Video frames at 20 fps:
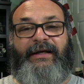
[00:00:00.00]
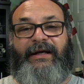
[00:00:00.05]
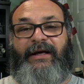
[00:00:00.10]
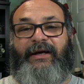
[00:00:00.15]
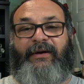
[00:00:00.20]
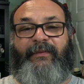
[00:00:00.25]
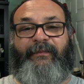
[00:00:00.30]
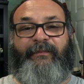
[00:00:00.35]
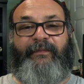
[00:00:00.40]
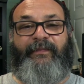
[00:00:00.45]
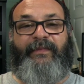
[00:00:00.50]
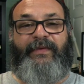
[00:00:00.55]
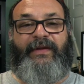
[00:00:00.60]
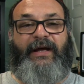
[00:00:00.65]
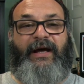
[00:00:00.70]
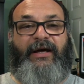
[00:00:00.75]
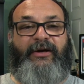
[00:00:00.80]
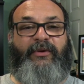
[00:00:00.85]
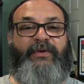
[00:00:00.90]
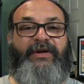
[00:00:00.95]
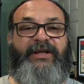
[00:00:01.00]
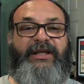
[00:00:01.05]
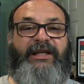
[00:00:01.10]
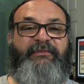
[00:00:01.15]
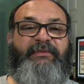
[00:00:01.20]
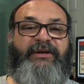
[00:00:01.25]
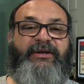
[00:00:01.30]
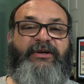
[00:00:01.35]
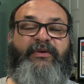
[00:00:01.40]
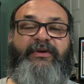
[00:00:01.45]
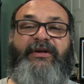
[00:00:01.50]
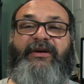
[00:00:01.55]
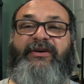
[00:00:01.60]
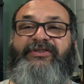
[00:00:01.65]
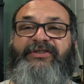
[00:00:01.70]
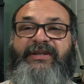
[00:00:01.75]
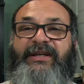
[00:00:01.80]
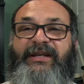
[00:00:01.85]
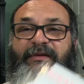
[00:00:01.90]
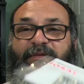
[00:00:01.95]
I don't want to keep on going on
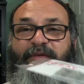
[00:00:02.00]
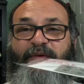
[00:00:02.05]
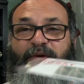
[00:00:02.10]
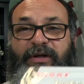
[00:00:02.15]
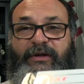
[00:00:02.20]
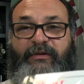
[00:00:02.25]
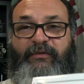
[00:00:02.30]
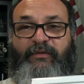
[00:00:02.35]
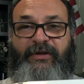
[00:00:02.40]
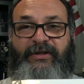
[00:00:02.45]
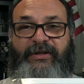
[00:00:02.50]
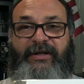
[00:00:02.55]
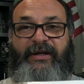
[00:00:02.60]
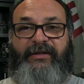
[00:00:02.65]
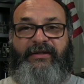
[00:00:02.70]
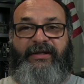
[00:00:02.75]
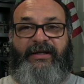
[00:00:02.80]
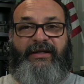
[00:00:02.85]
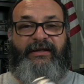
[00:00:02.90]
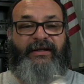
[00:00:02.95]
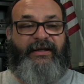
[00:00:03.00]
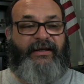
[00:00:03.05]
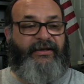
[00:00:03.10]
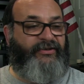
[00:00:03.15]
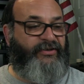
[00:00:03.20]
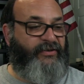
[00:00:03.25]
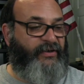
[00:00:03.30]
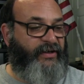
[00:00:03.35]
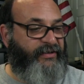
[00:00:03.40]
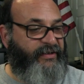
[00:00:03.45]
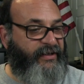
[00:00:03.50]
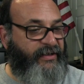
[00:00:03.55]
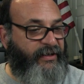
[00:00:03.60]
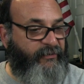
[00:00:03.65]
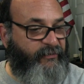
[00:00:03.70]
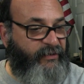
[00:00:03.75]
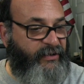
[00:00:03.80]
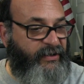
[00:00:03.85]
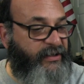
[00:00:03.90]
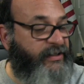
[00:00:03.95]
because I'm getting very redundant. So I think I
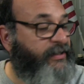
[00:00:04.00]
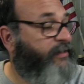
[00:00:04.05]
really